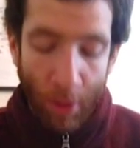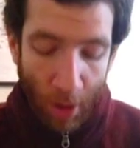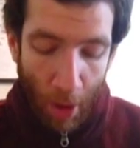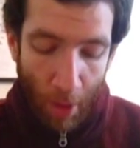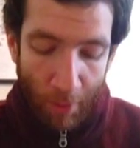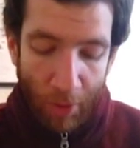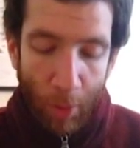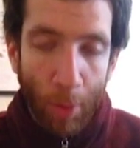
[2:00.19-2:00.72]
and
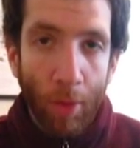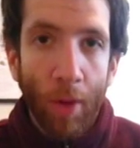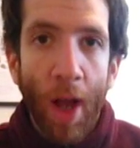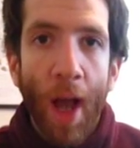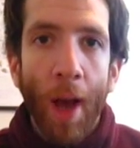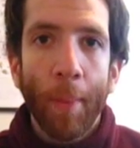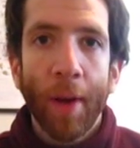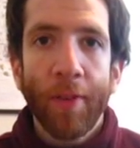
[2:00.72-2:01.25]
comfortable,
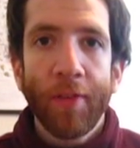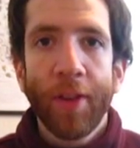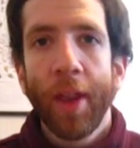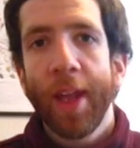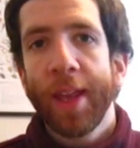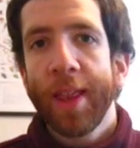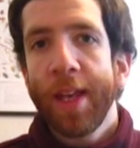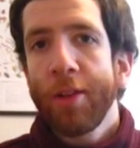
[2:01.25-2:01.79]
but I feel
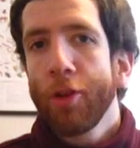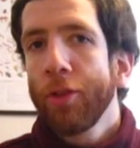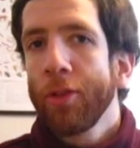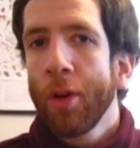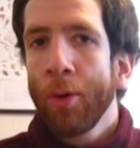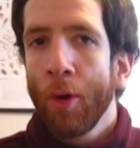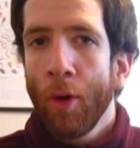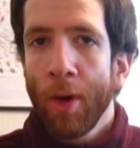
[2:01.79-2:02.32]
like they just
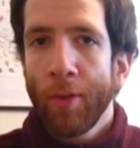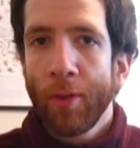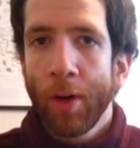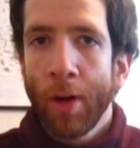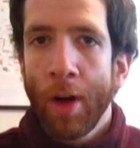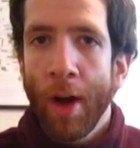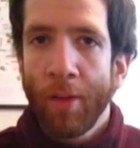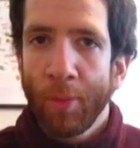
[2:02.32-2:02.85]
don't
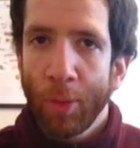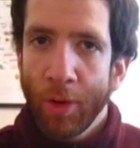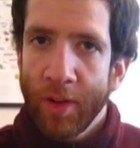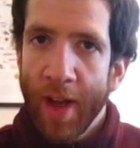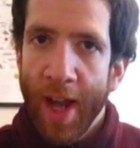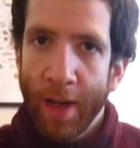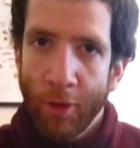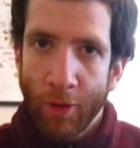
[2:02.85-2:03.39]
offer enough
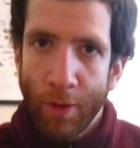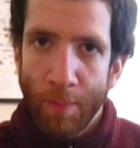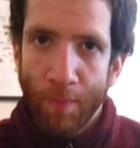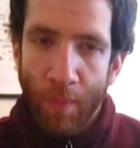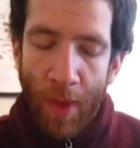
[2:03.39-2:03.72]
protection.